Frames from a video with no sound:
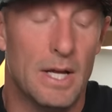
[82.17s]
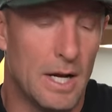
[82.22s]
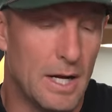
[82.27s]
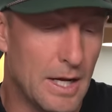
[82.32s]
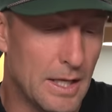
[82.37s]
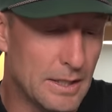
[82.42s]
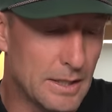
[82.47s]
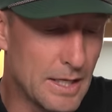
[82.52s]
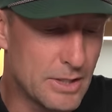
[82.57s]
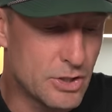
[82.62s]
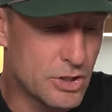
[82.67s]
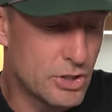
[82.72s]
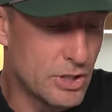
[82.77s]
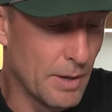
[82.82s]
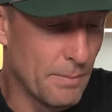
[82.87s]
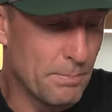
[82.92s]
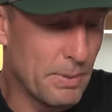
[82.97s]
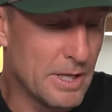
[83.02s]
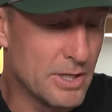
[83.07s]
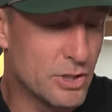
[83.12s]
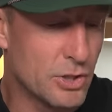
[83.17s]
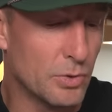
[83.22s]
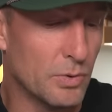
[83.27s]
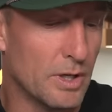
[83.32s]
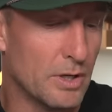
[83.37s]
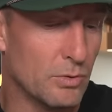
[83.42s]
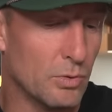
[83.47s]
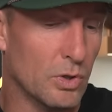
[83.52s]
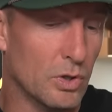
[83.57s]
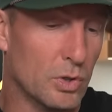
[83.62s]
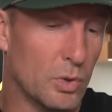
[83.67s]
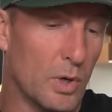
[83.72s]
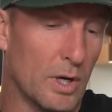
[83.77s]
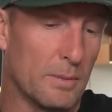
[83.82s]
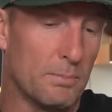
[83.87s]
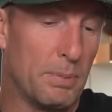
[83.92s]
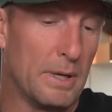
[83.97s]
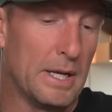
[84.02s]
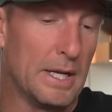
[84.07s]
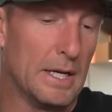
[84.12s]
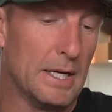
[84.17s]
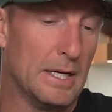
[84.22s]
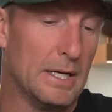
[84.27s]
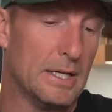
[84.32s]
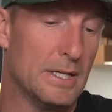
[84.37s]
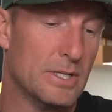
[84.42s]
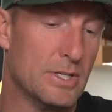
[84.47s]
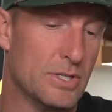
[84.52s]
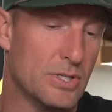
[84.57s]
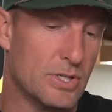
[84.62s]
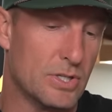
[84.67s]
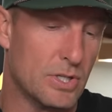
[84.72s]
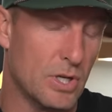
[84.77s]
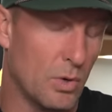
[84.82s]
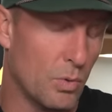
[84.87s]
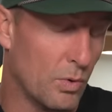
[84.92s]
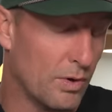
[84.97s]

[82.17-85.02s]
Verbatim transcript: Uh, let's jump into it real quick because